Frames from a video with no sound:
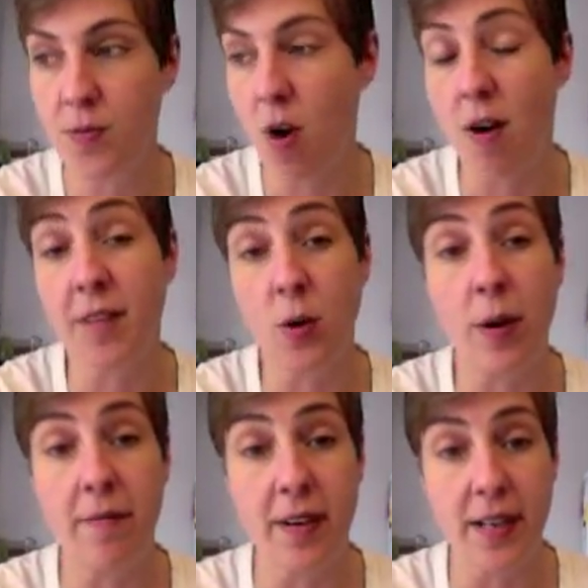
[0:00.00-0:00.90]
often
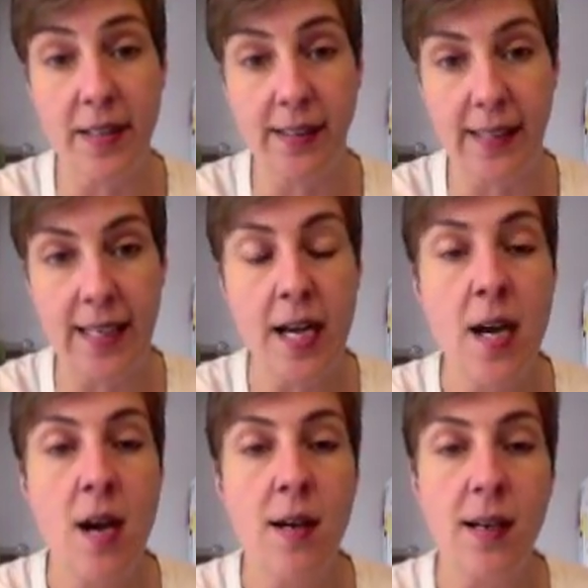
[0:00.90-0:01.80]
quite violently,
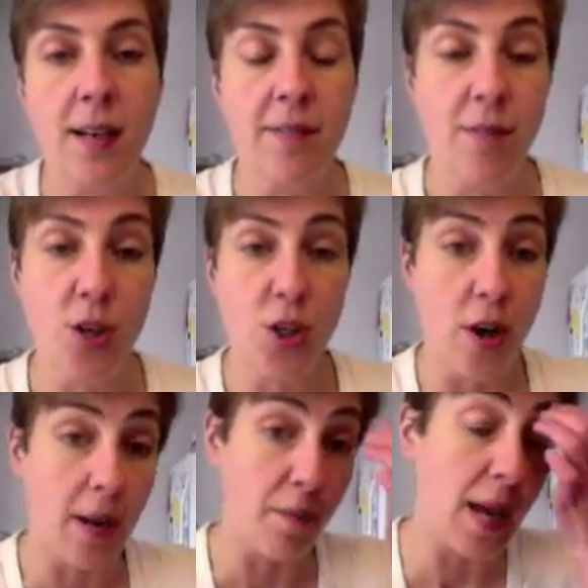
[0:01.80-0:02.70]
uh, for a
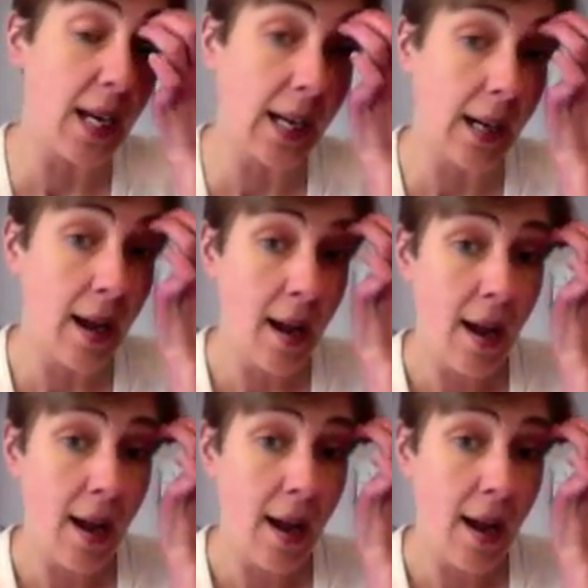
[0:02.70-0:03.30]
shot at mating.